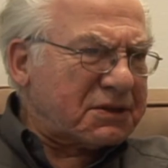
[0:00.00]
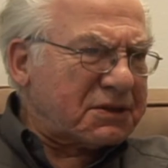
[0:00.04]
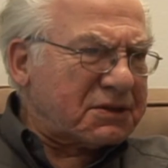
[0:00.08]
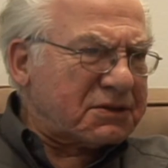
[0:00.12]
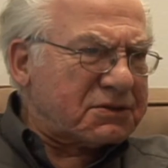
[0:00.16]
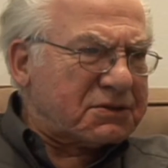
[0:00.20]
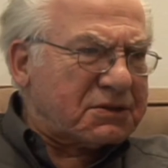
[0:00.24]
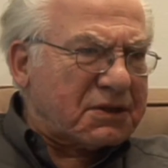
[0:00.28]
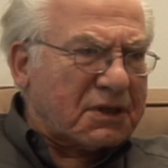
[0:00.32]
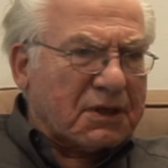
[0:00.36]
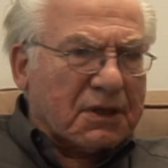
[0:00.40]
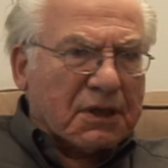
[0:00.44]

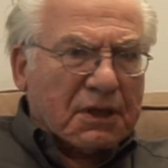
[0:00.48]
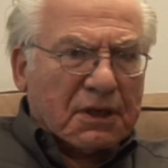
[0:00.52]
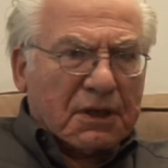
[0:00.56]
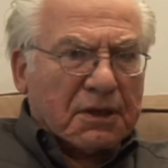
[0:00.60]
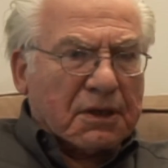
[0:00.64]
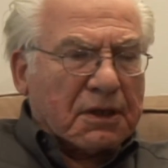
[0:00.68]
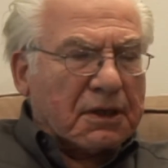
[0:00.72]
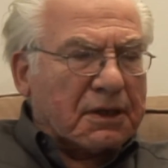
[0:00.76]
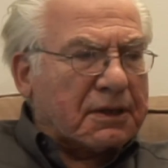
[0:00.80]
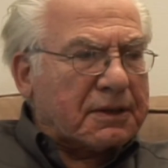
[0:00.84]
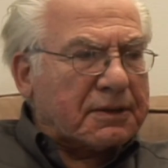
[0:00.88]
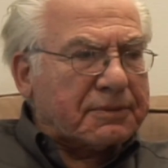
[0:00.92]
is
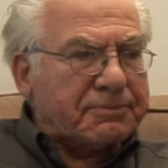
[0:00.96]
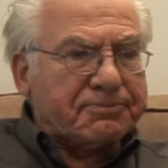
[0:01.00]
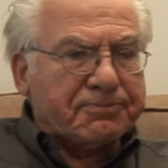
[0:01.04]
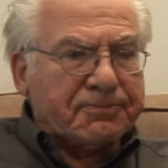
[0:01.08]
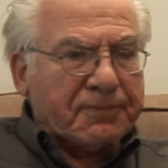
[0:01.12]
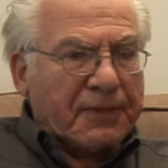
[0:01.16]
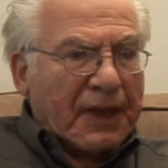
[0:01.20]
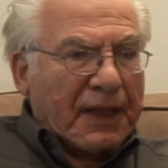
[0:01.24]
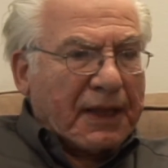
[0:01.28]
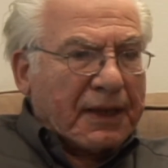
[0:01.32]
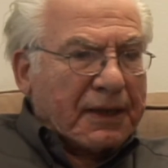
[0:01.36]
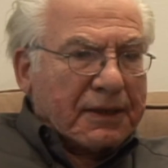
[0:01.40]
um,
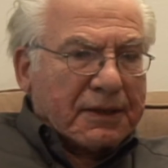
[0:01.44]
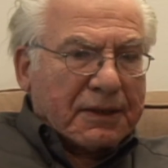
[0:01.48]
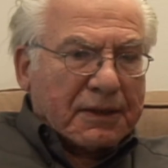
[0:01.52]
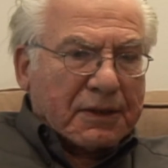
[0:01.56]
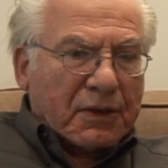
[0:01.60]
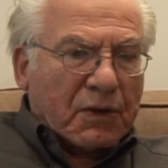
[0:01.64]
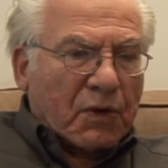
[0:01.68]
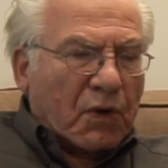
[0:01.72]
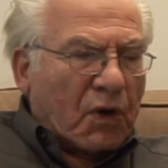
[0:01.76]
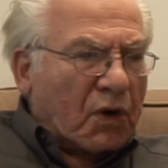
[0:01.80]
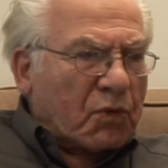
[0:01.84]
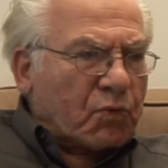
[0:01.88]

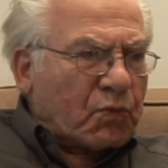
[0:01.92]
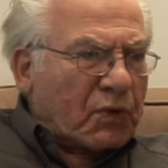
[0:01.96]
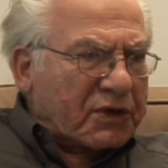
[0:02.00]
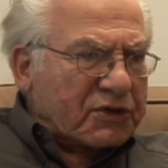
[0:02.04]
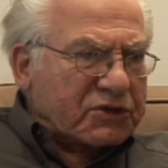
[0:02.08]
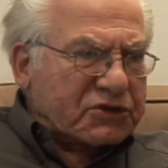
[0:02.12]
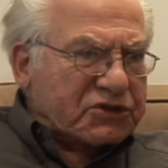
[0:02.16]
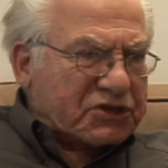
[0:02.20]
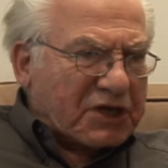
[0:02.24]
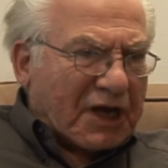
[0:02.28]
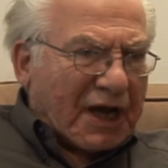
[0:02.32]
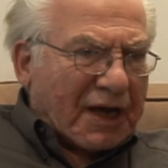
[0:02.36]
a
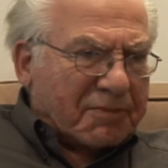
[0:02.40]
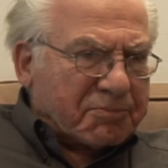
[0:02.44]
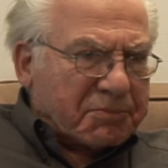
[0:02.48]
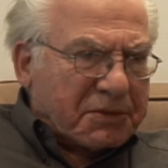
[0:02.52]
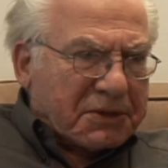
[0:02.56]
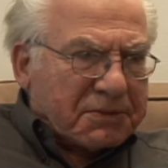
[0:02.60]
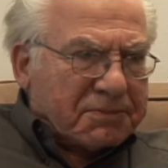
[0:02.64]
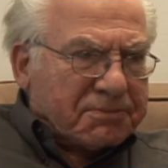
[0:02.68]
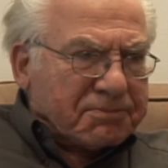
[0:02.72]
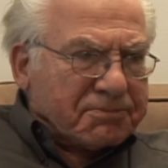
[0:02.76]
workshop.